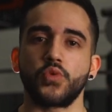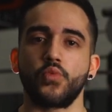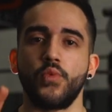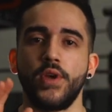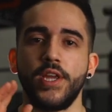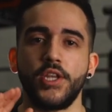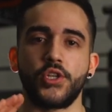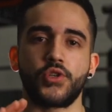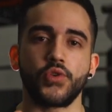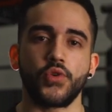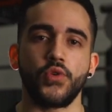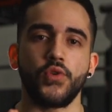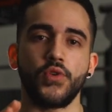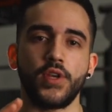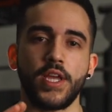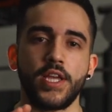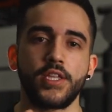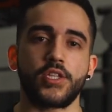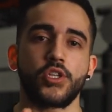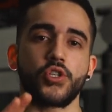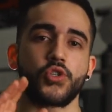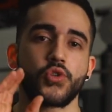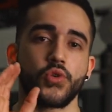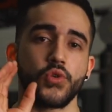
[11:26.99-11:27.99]
we do
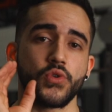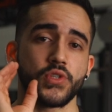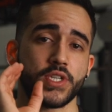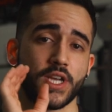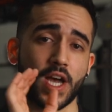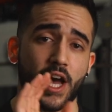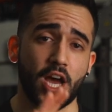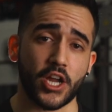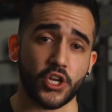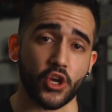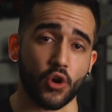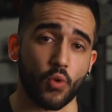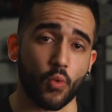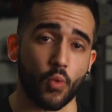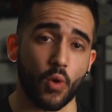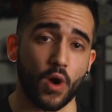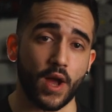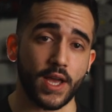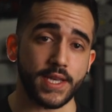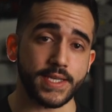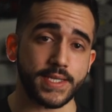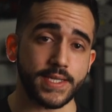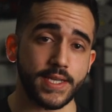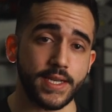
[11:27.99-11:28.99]
need to choose cardio
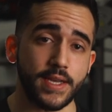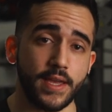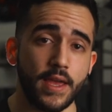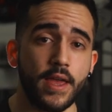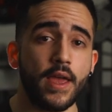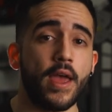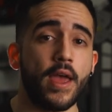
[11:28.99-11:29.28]
wisely